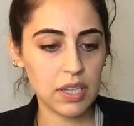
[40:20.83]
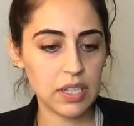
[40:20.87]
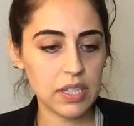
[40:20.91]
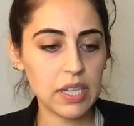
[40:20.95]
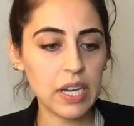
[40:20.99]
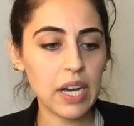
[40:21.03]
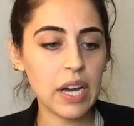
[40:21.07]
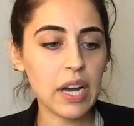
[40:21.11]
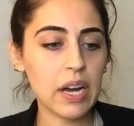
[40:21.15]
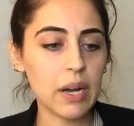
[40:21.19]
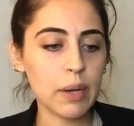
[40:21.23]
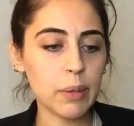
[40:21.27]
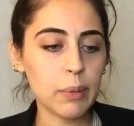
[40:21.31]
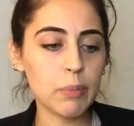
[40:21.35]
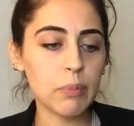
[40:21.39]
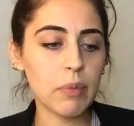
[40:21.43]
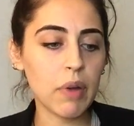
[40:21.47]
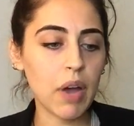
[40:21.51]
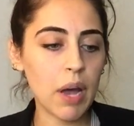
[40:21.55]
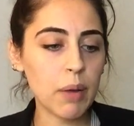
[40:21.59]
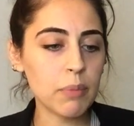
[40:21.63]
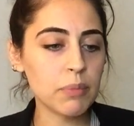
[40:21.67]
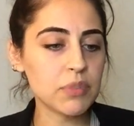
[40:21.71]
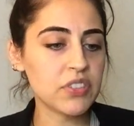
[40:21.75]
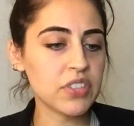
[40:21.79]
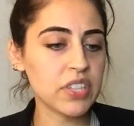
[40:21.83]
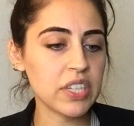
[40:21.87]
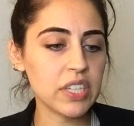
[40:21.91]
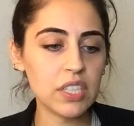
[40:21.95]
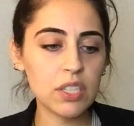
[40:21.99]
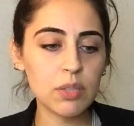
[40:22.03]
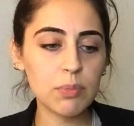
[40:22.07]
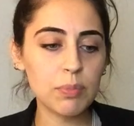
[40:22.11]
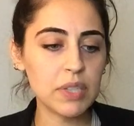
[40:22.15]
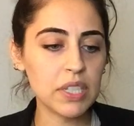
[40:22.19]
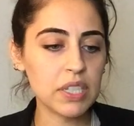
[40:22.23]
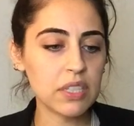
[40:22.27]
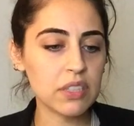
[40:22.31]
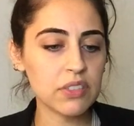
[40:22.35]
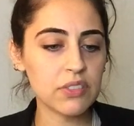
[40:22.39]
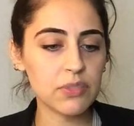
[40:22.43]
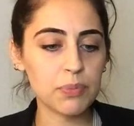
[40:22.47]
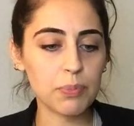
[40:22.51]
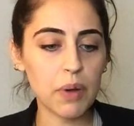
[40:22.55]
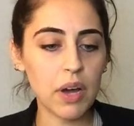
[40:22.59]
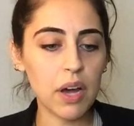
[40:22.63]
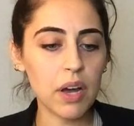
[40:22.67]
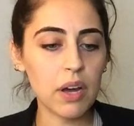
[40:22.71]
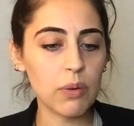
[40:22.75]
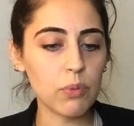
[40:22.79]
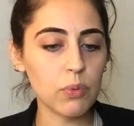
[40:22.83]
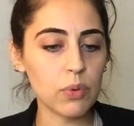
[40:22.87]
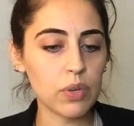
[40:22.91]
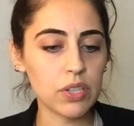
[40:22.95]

yeah i'm, I'm seeing you be in a spot